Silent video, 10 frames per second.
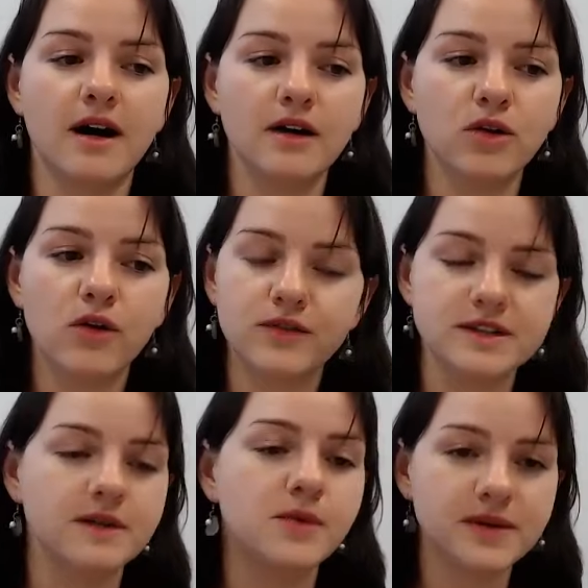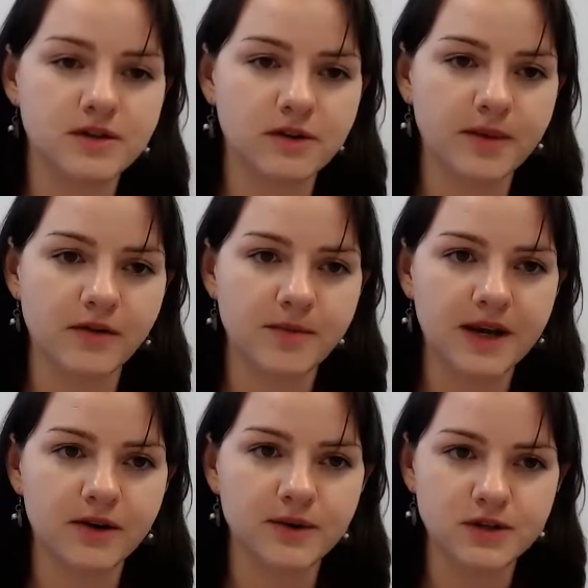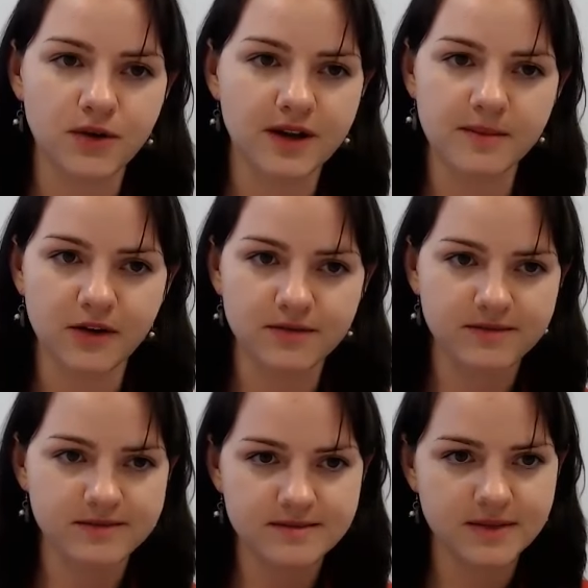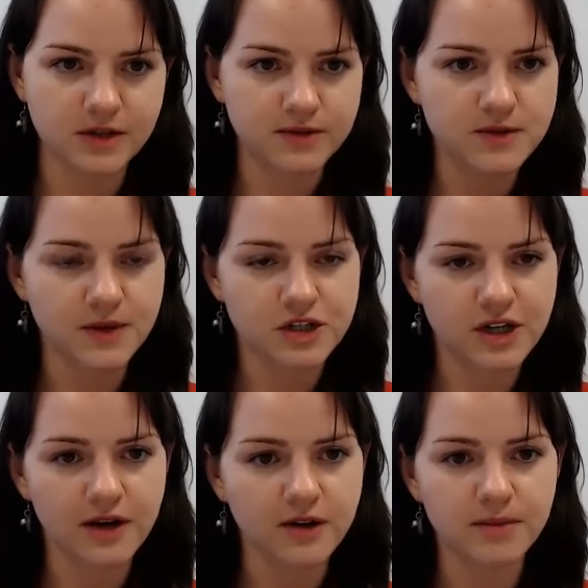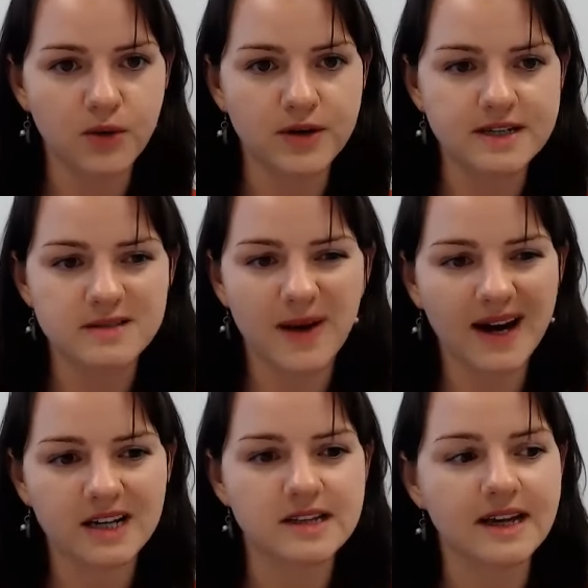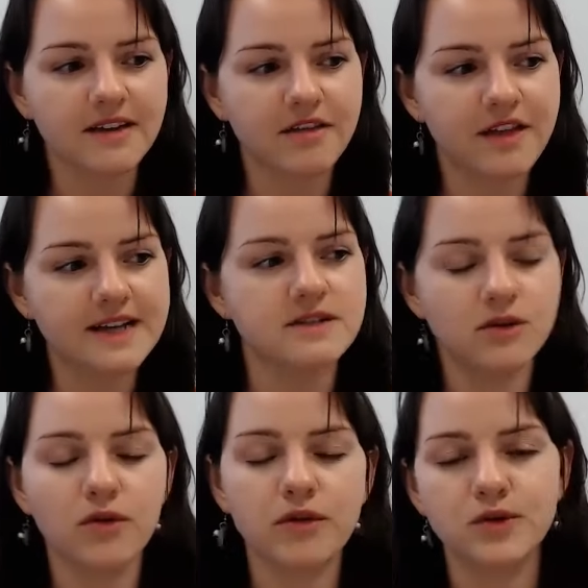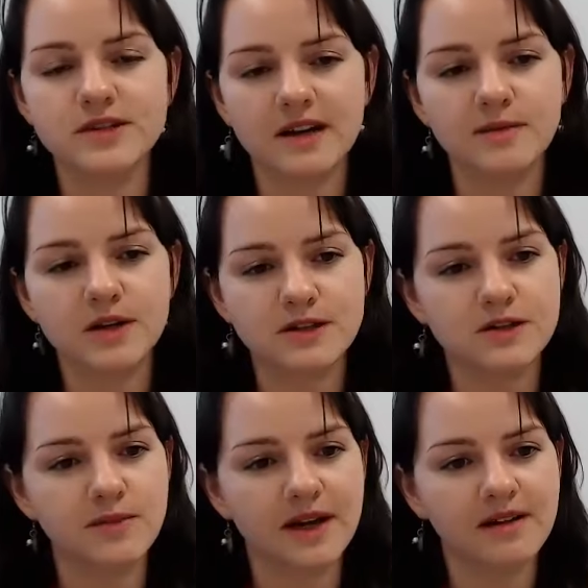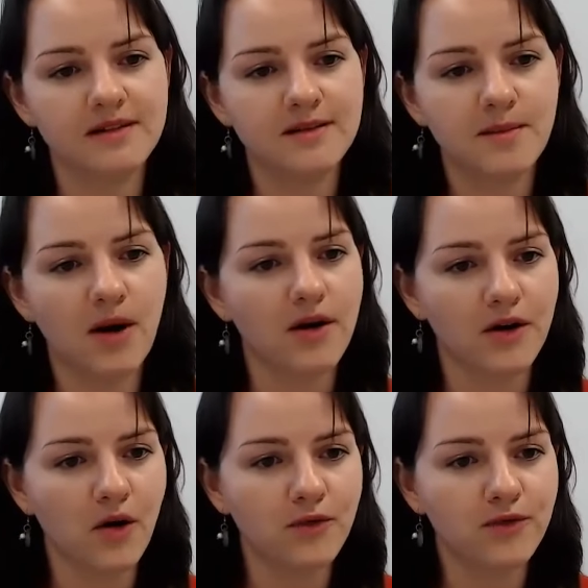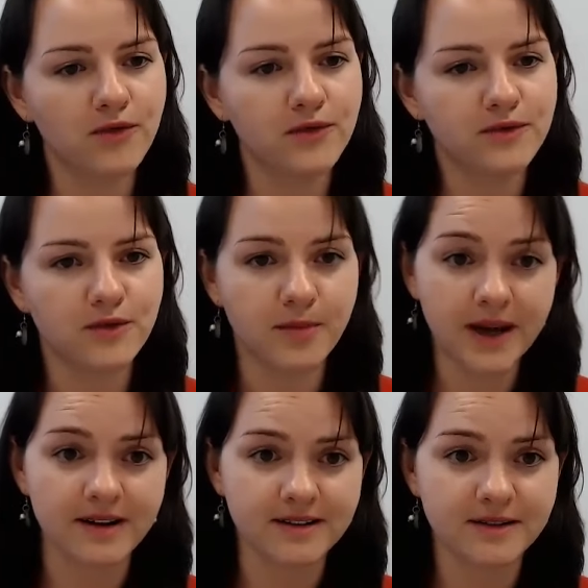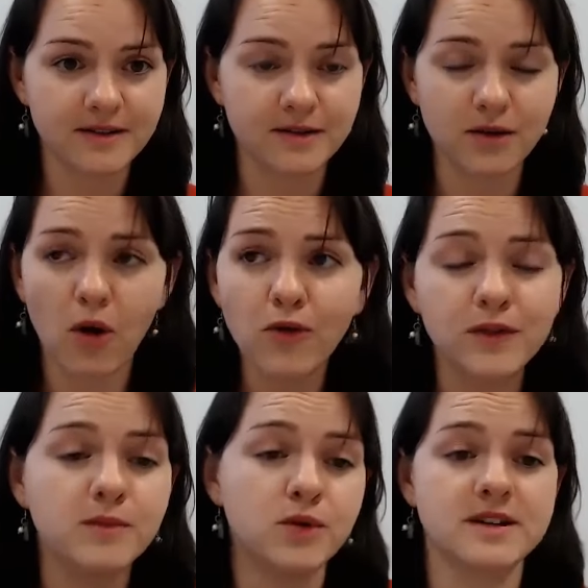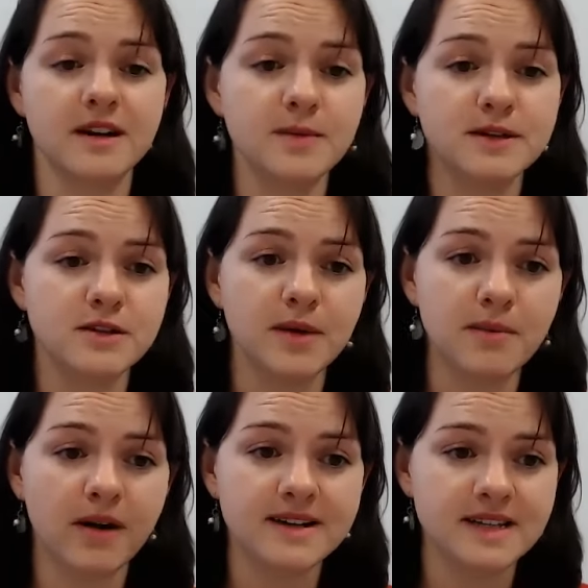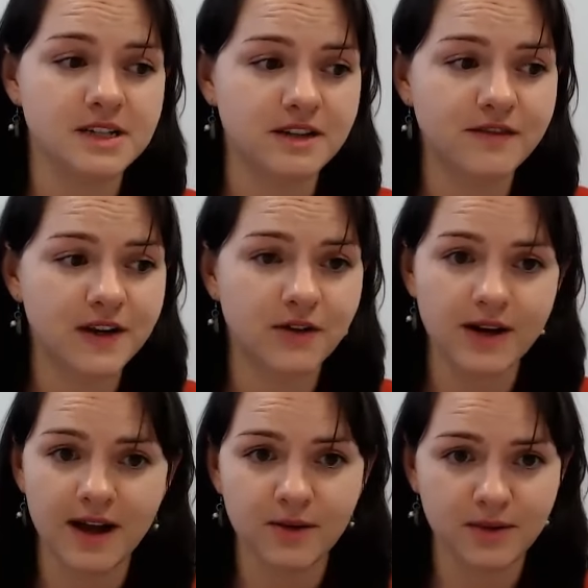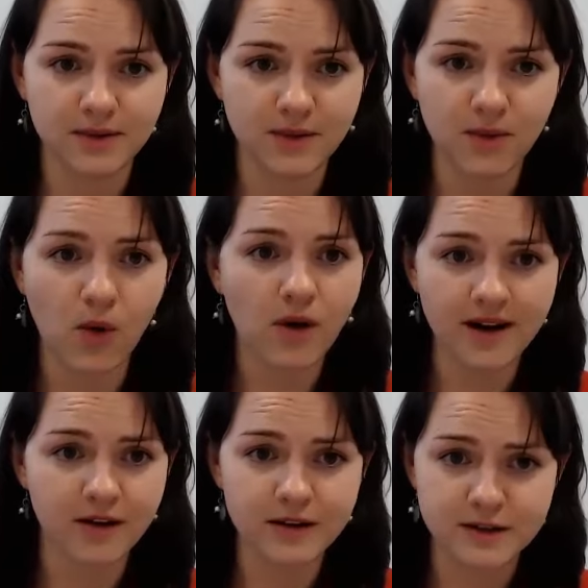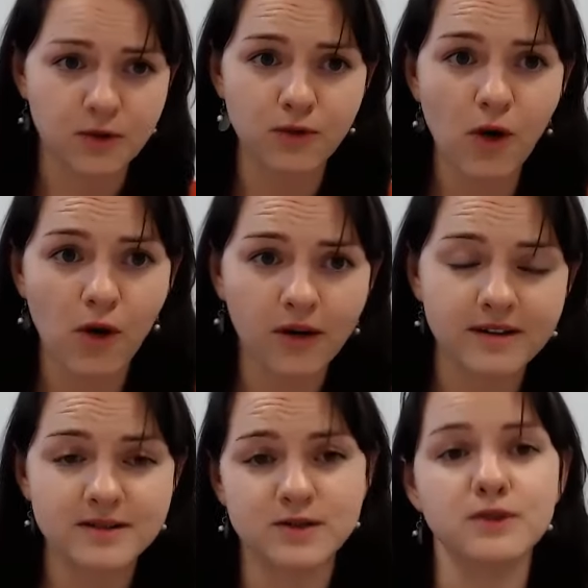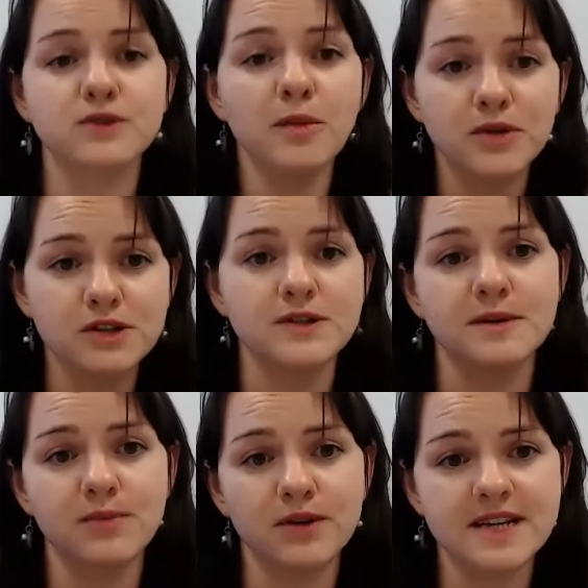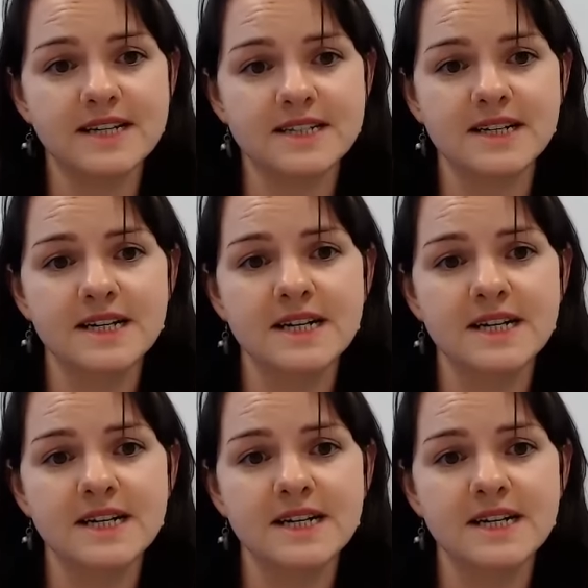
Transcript: a lot of the time when we talk about repair, we're talking about, you know, switching out components, but actually that's not the most time consuming part of repair. Often the most time-consuming part is actually figuring out what on earth has gone wrong, so the troubleshooting process.